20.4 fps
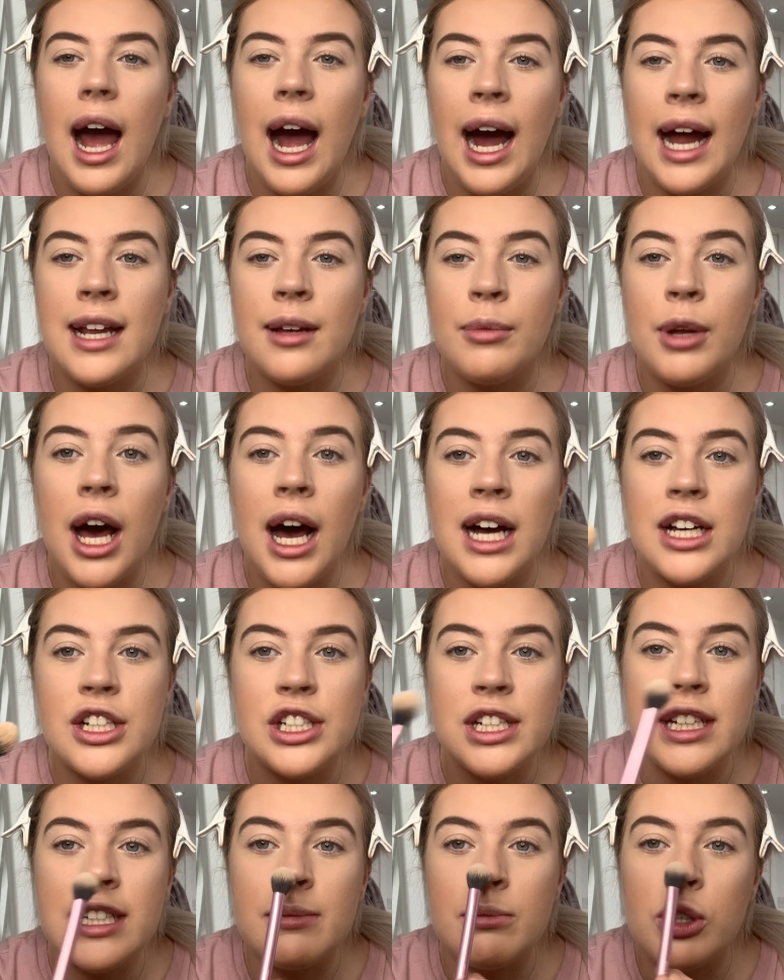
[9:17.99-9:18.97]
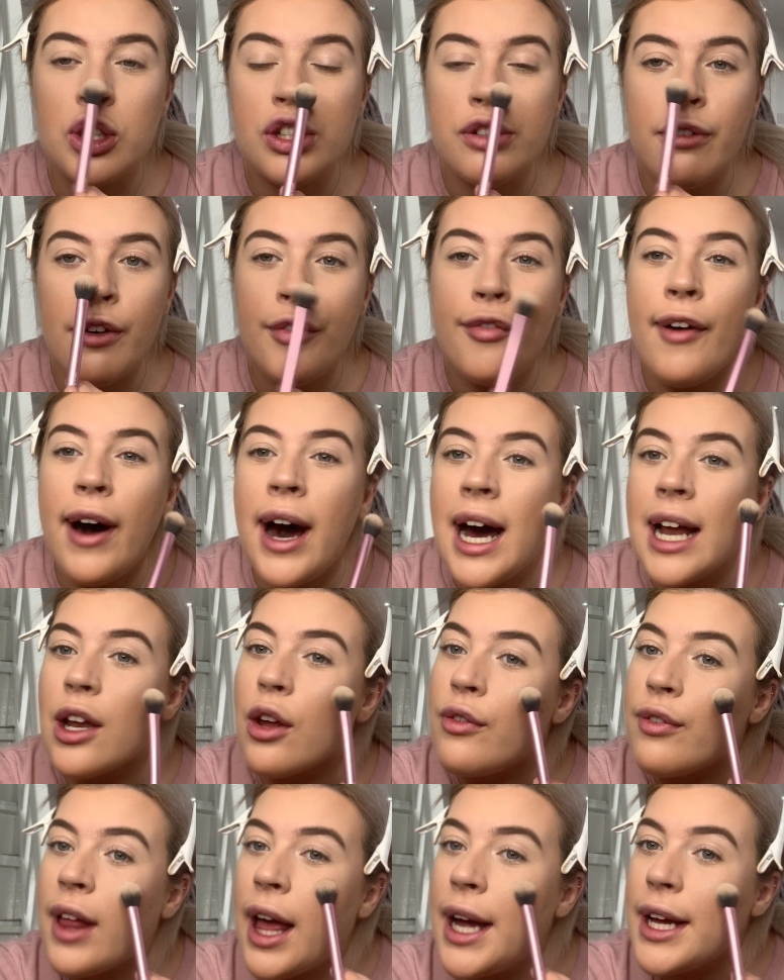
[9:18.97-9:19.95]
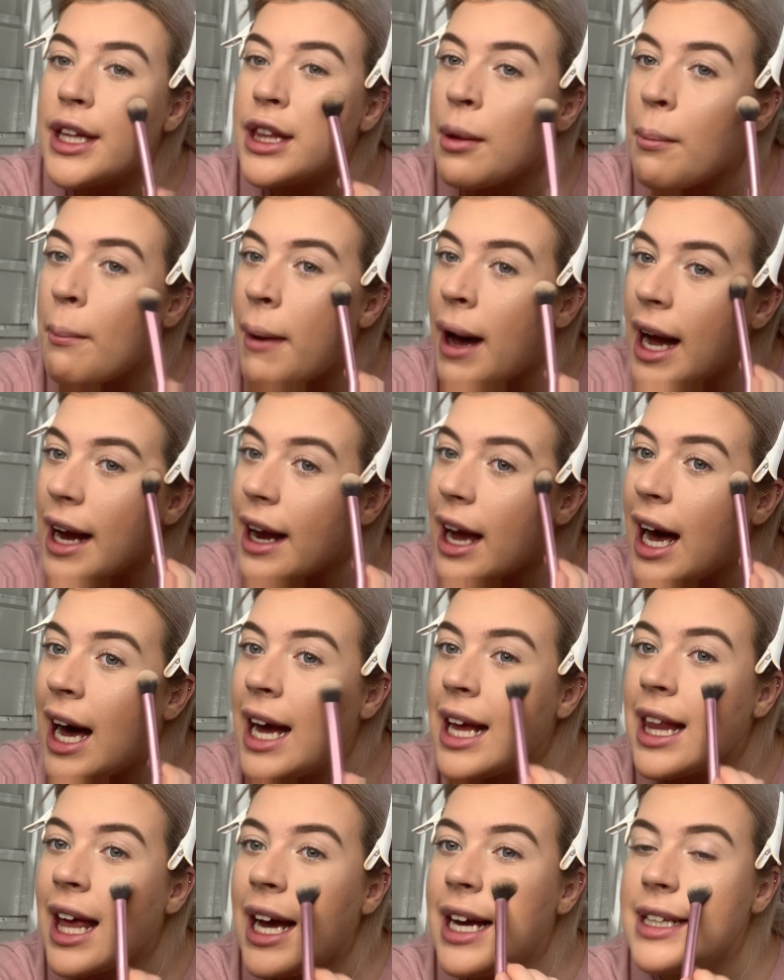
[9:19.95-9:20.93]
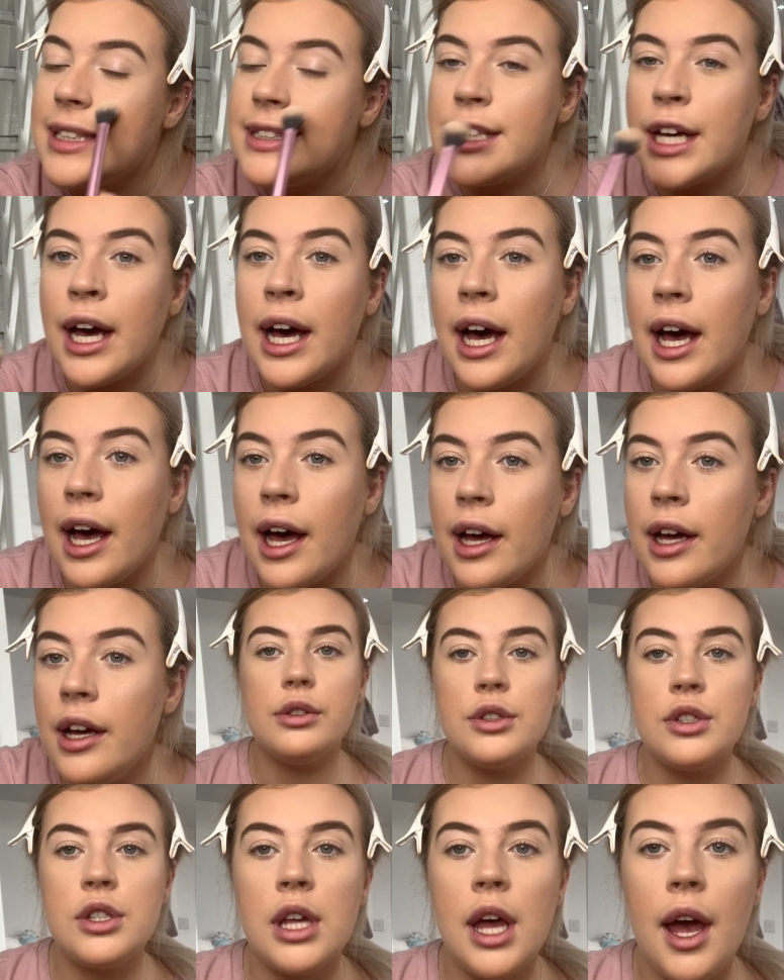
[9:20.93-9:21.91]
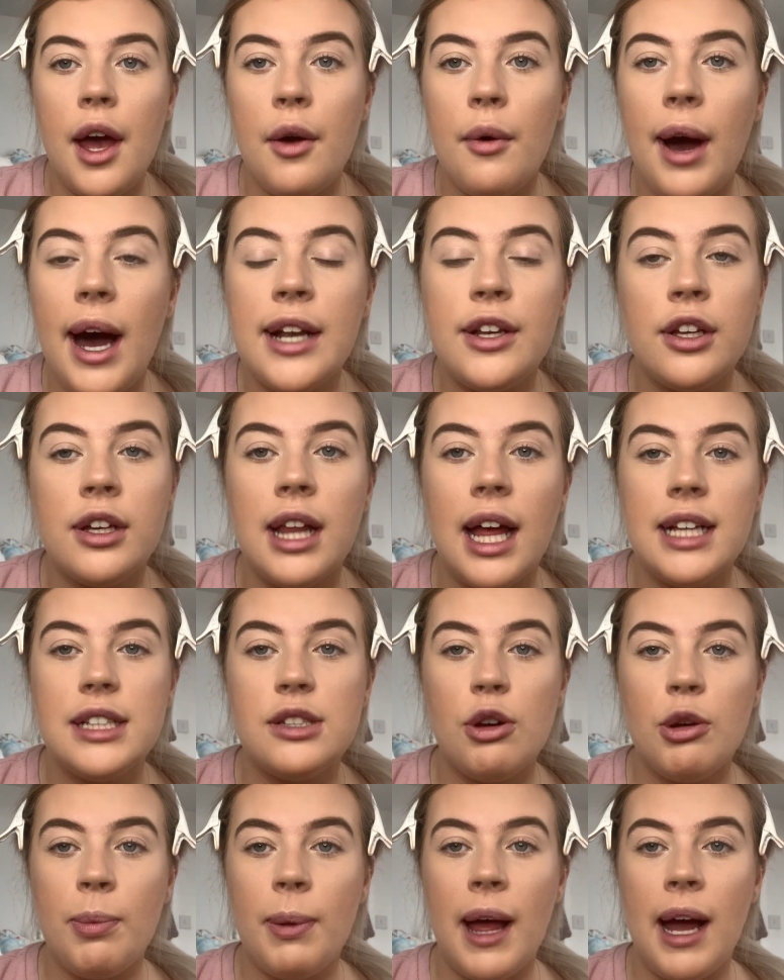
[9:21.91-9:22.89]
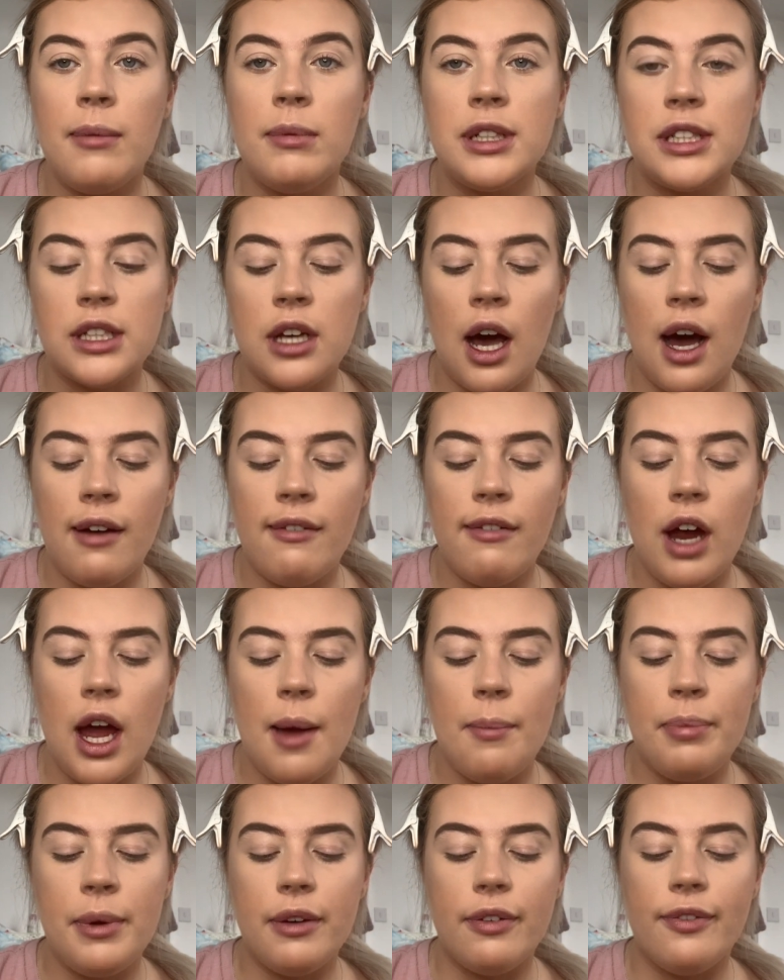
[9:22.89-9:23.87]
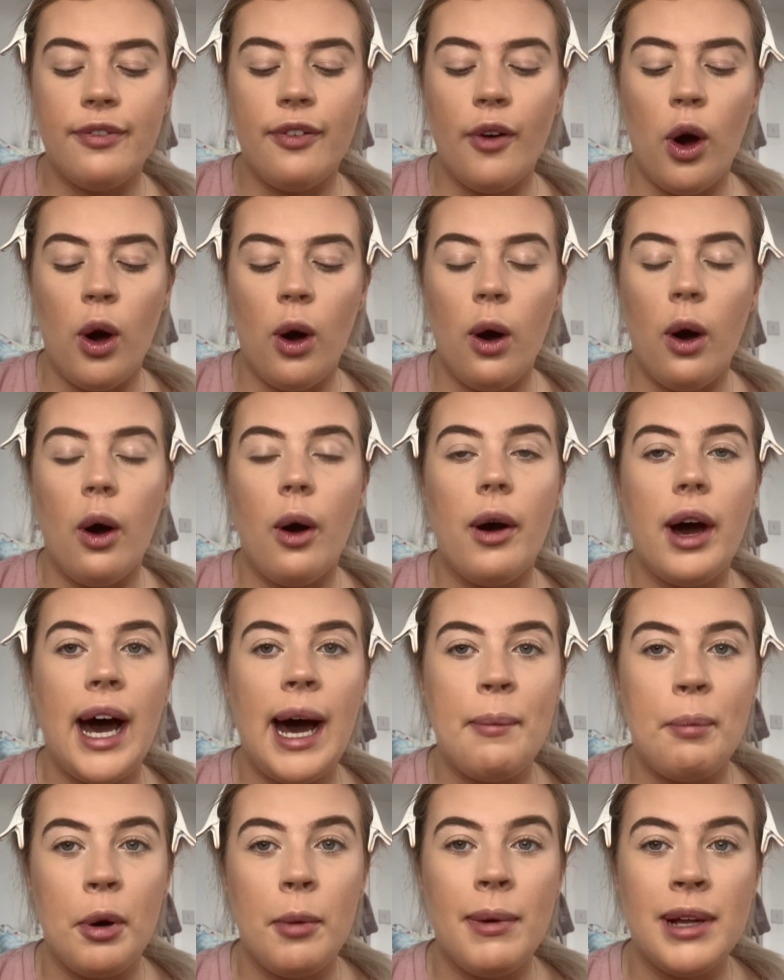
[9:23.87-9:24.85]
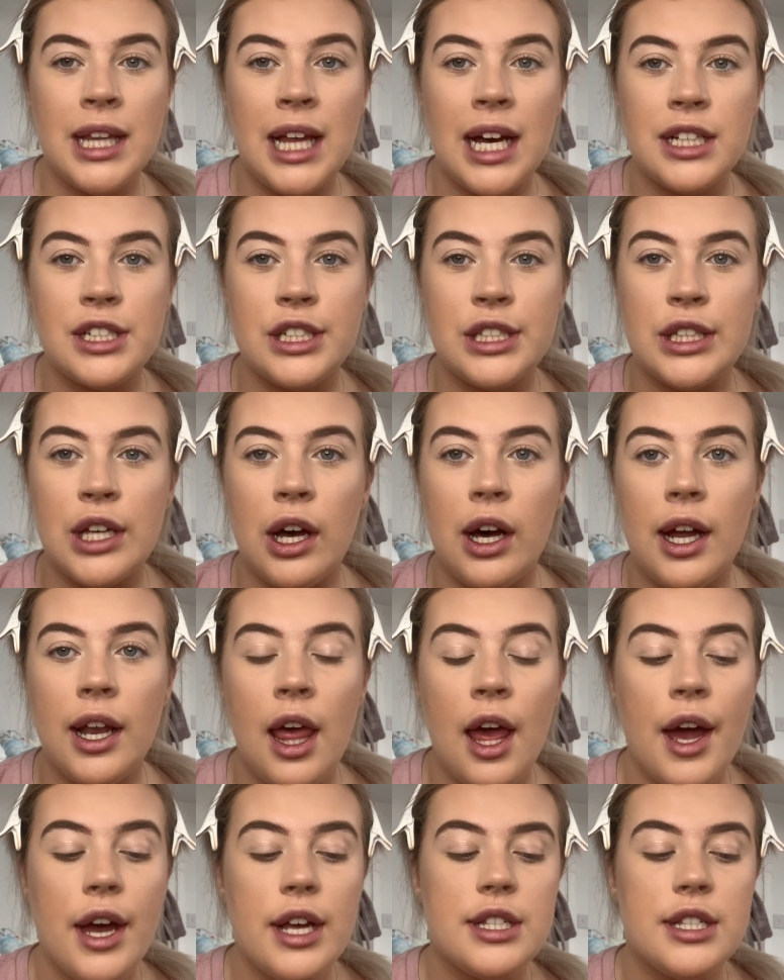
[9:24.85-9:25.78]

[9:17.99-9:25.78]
And I'm not actually as much of a fan of like the MAC highlighter. So I do like to apply mascara before I put my lashes on.